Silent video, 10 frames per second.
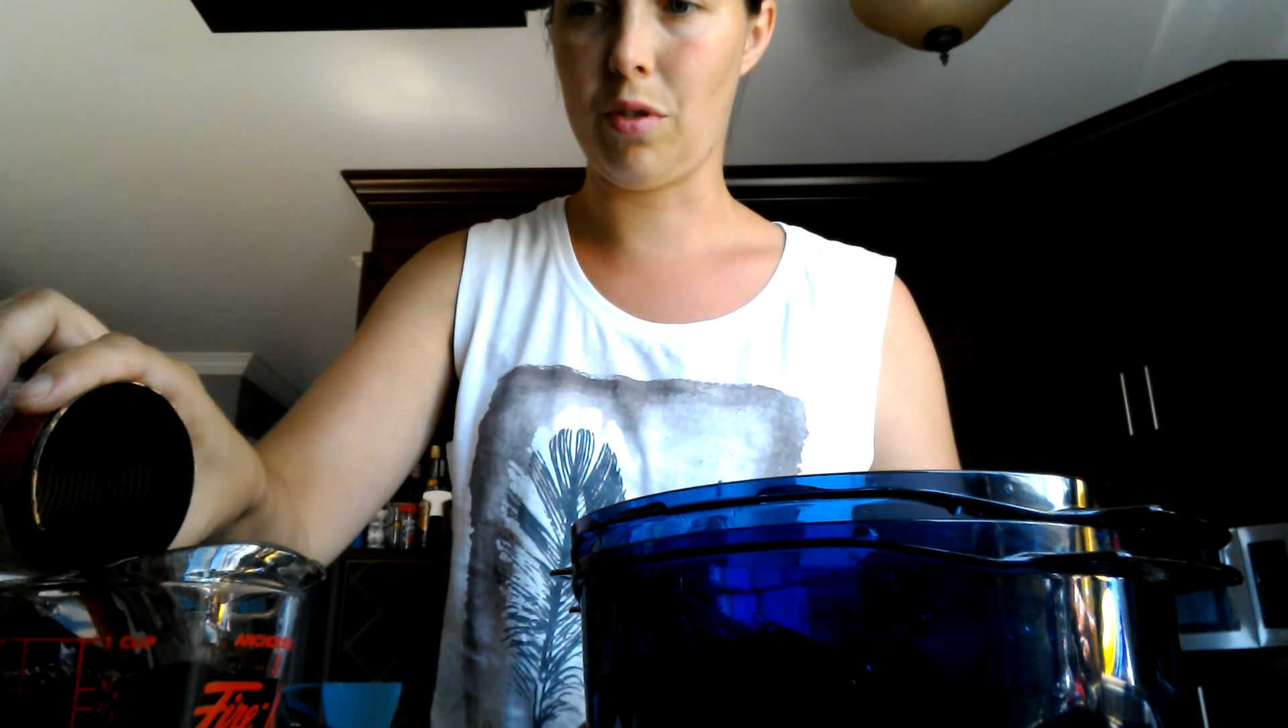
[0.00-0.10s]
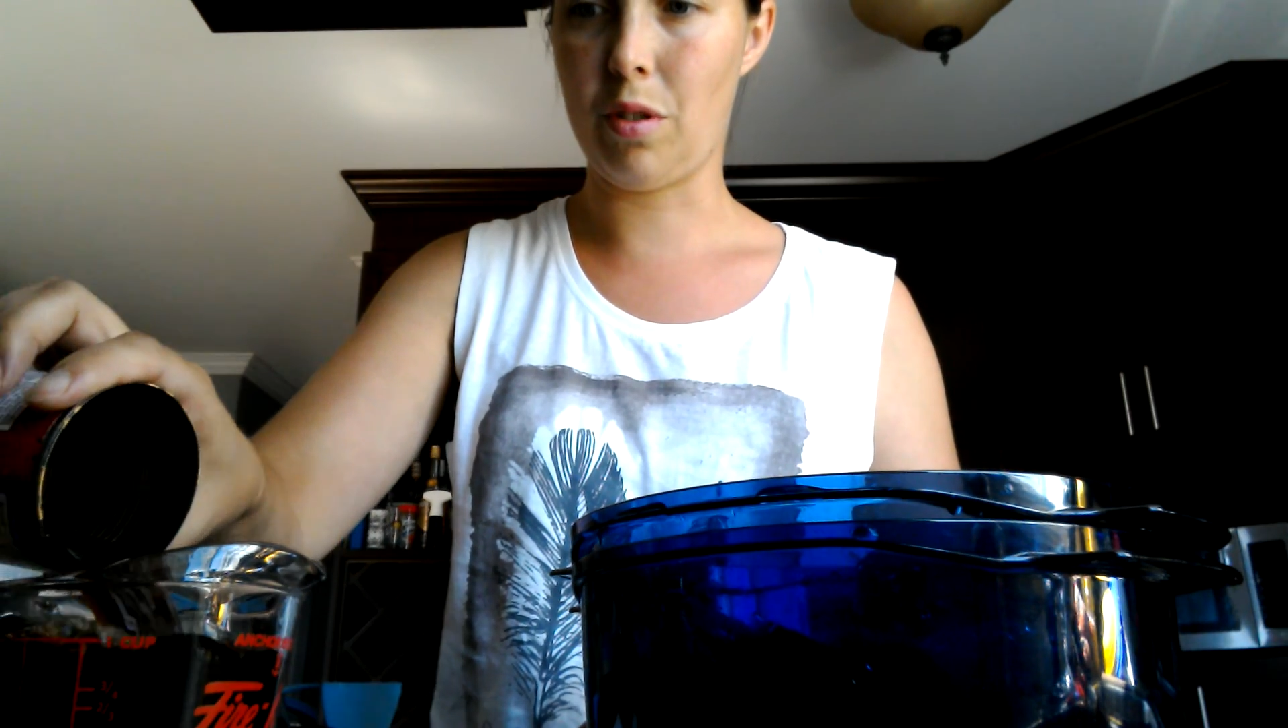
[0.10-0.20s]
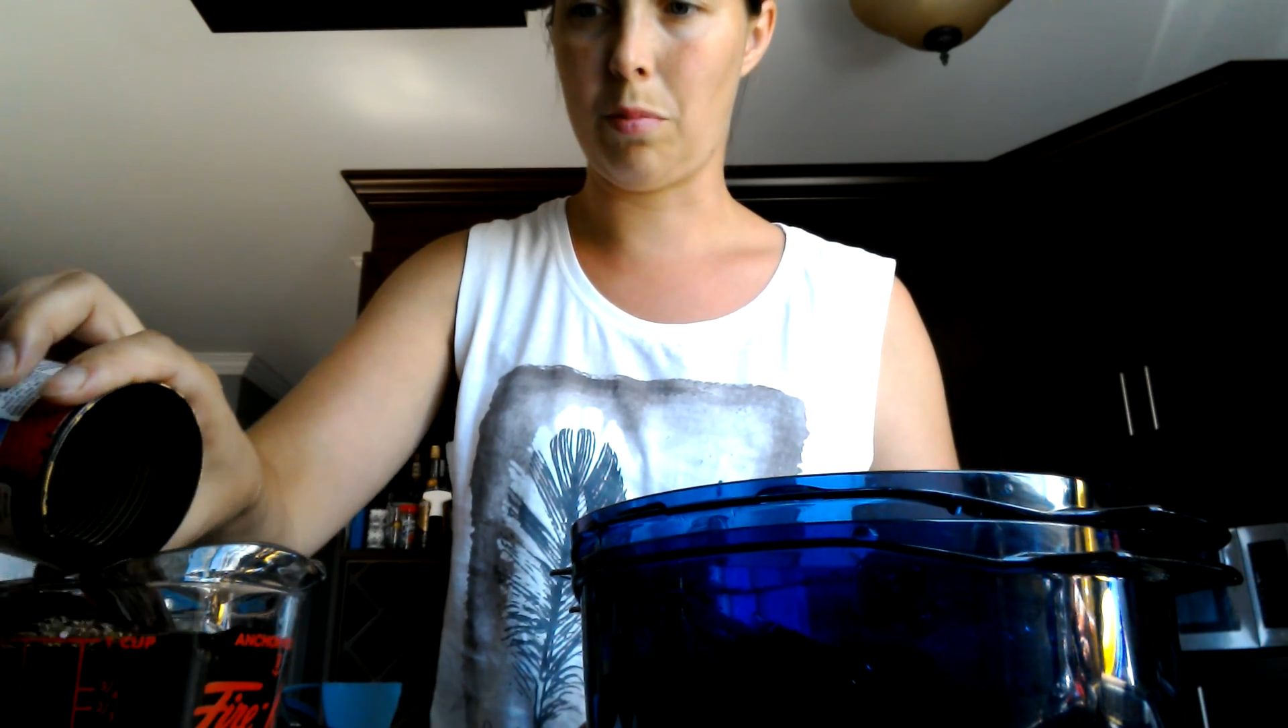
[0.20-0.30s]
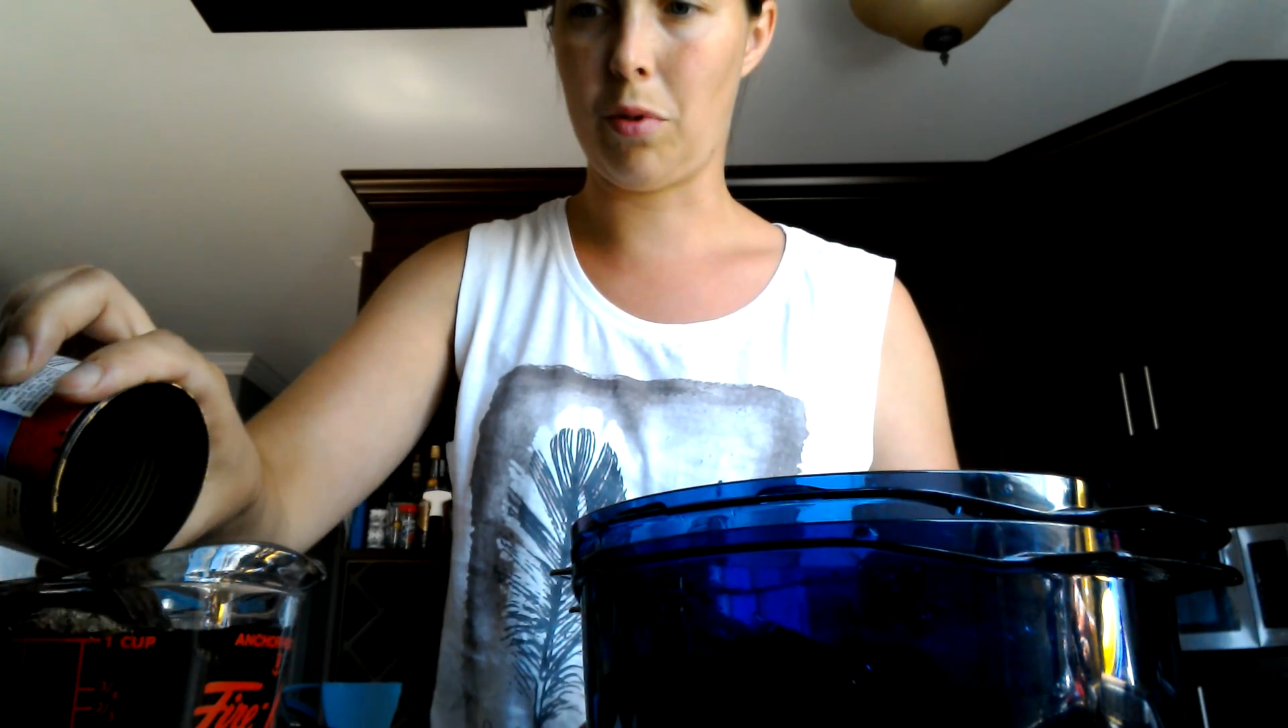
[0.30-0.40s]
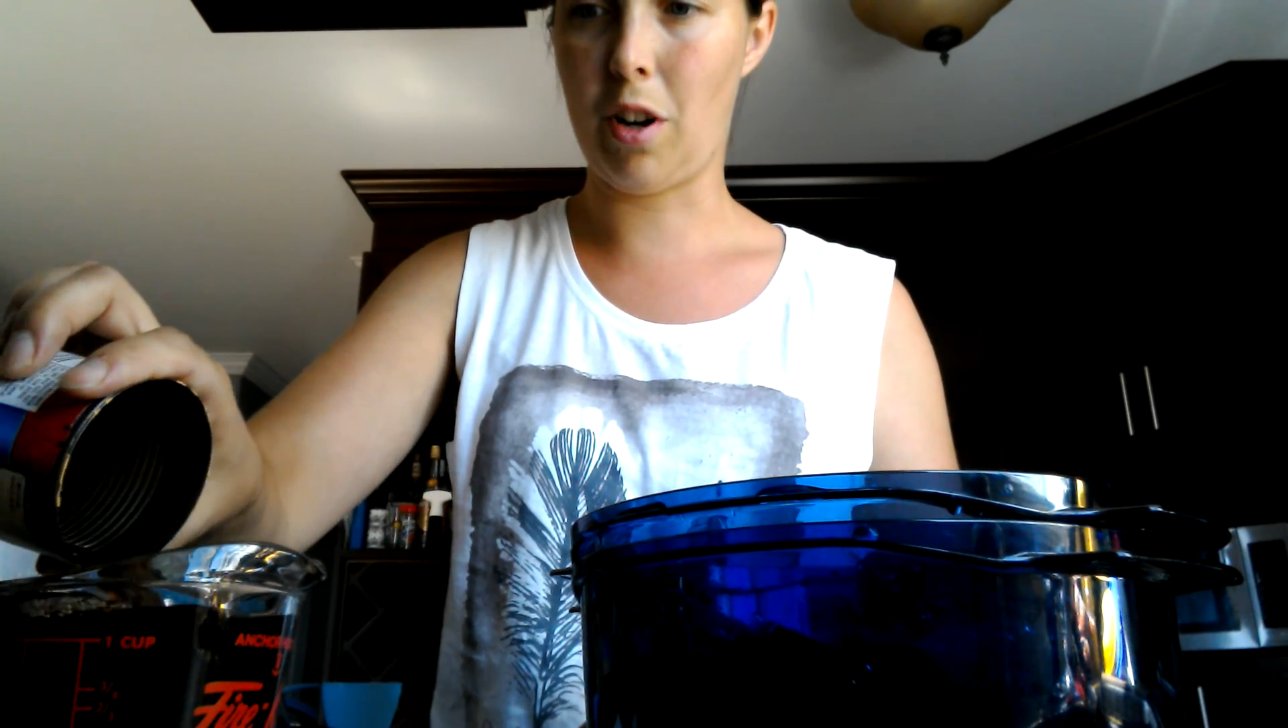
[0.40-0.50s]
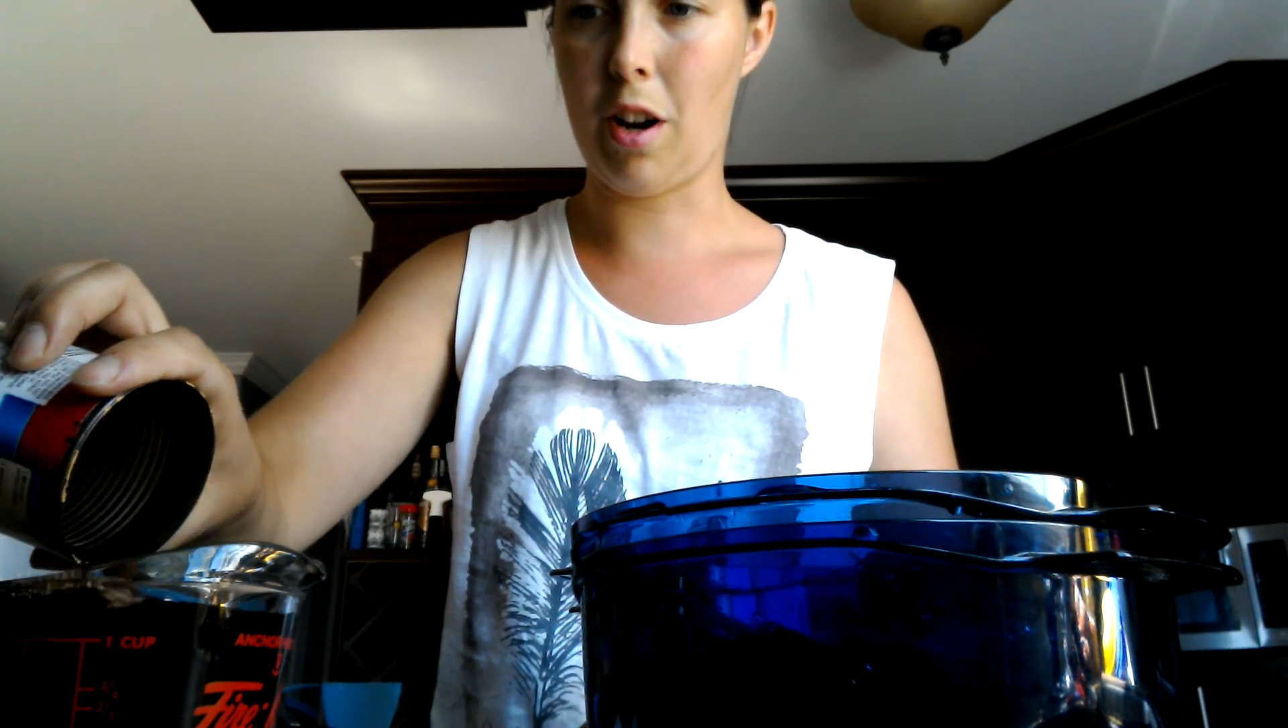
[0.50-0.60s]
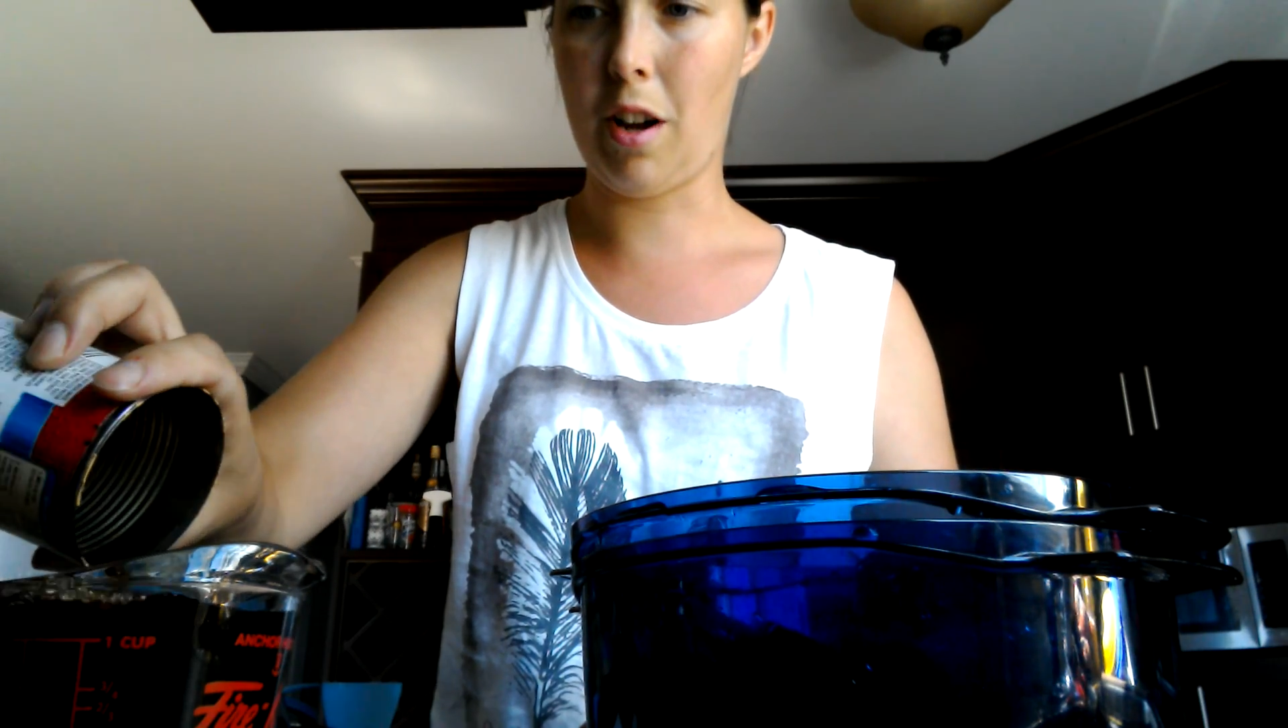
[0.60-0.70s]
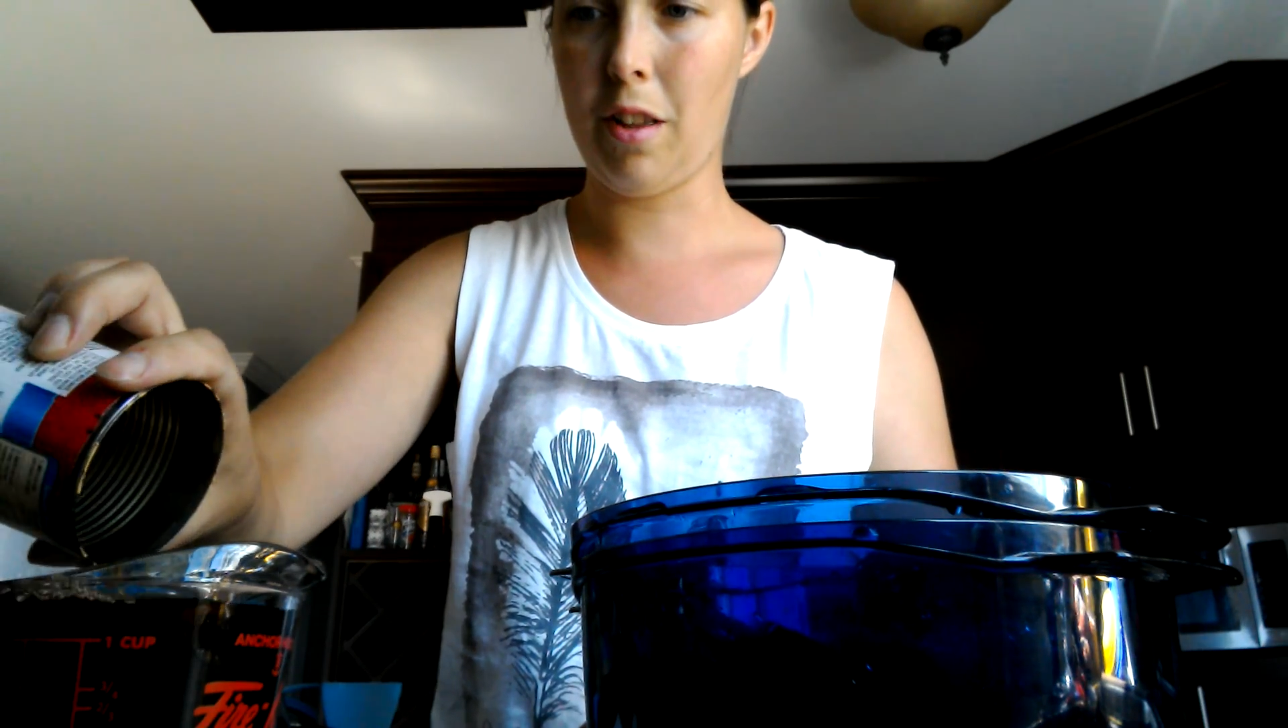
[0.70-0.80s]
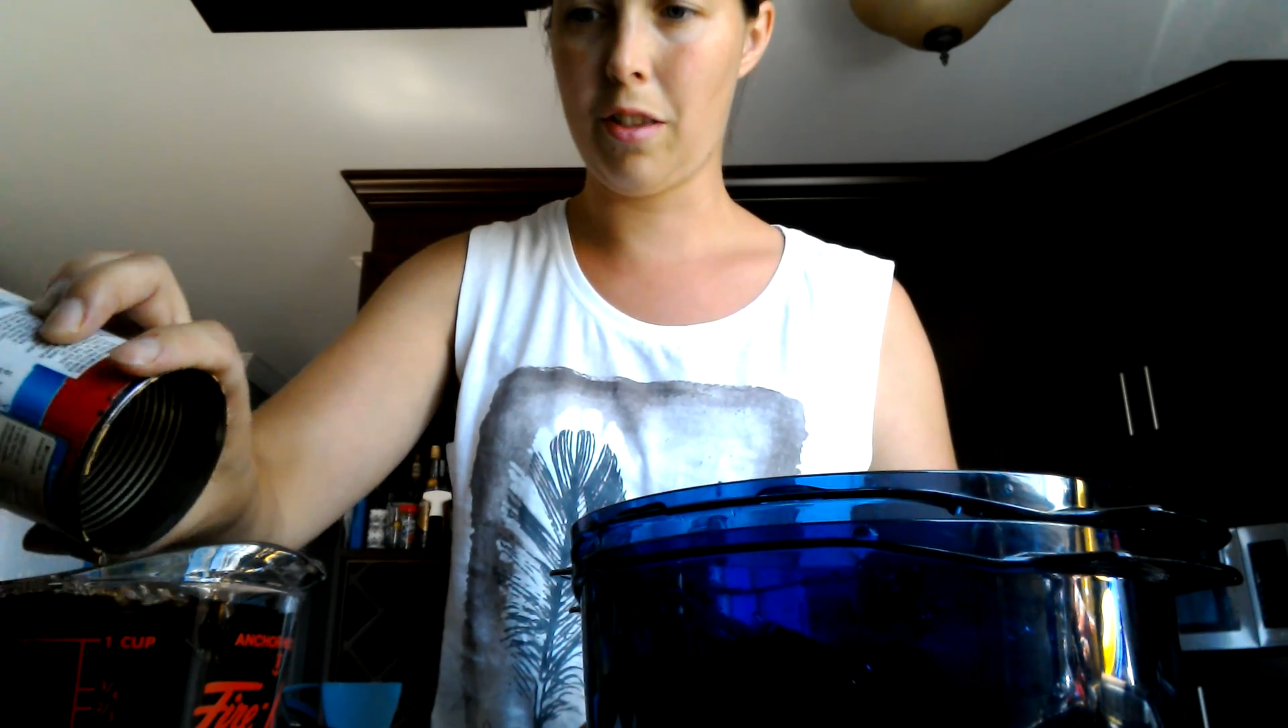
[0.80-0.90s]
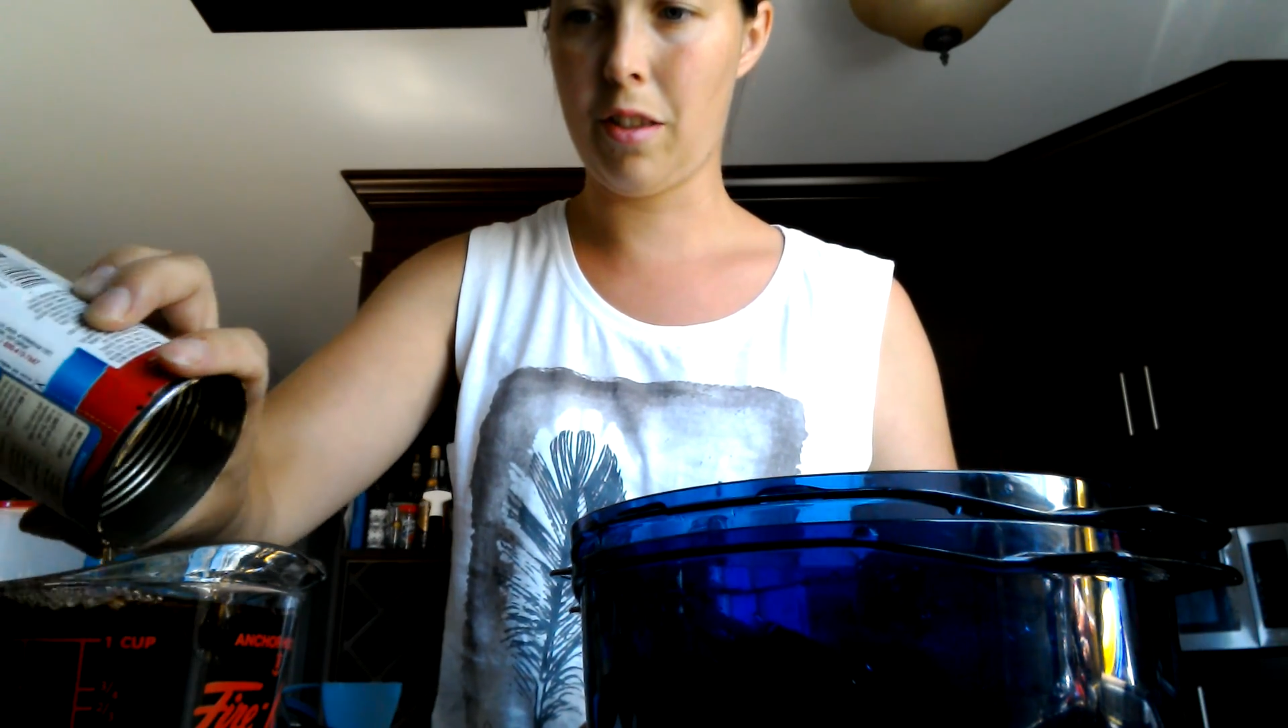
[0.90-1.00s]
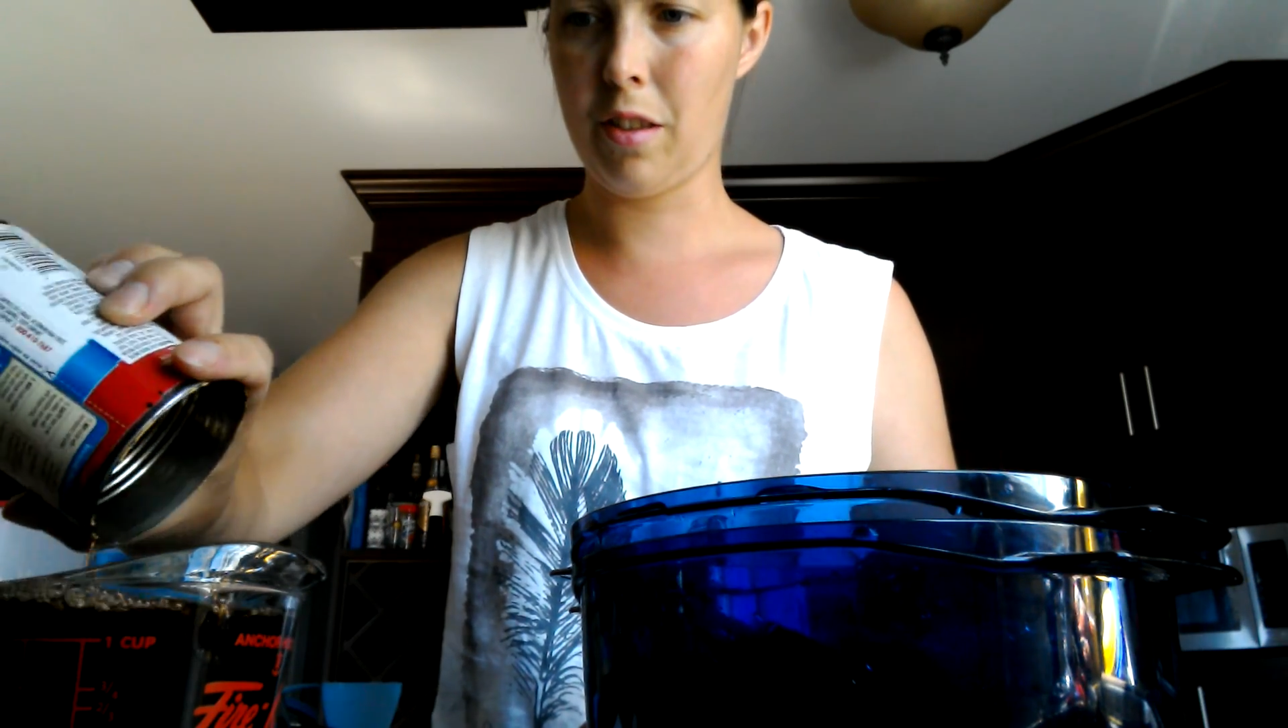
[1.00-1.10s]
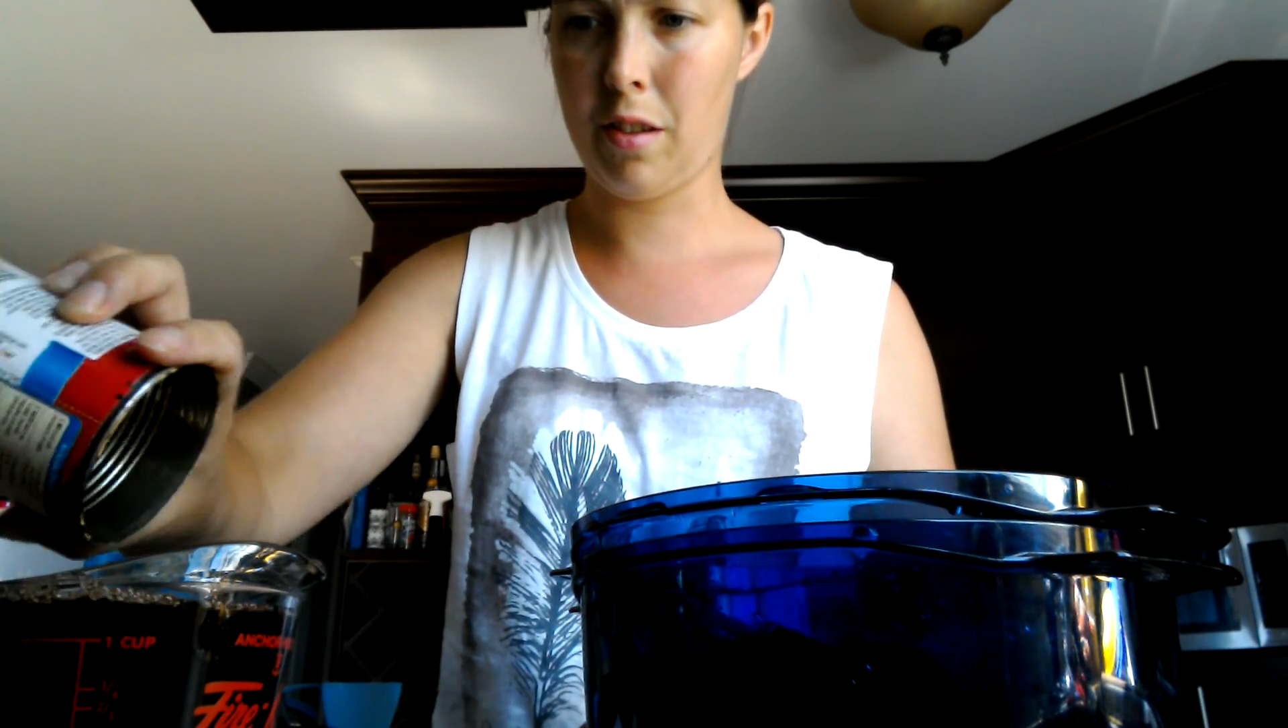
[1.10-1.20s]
the broth,